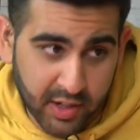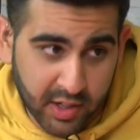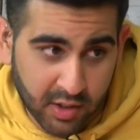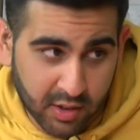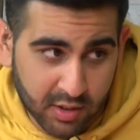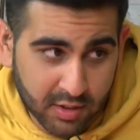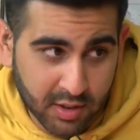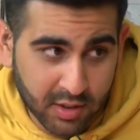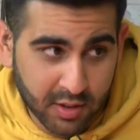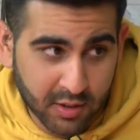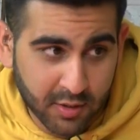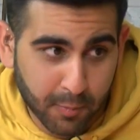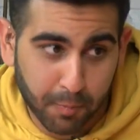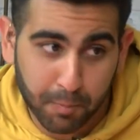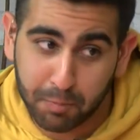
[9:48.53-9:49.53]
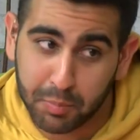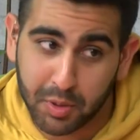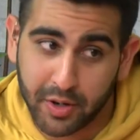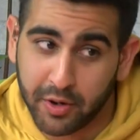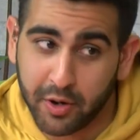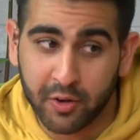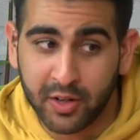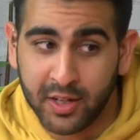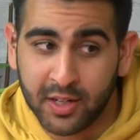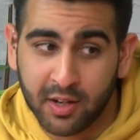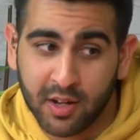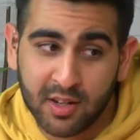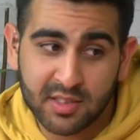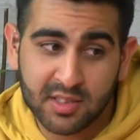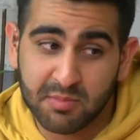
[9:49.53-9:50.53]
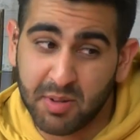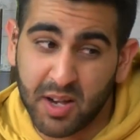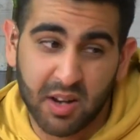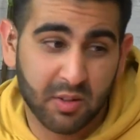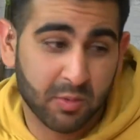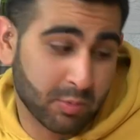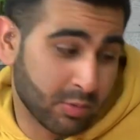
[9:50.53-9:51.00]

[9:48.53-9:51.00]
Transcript: long. But it only lasts about,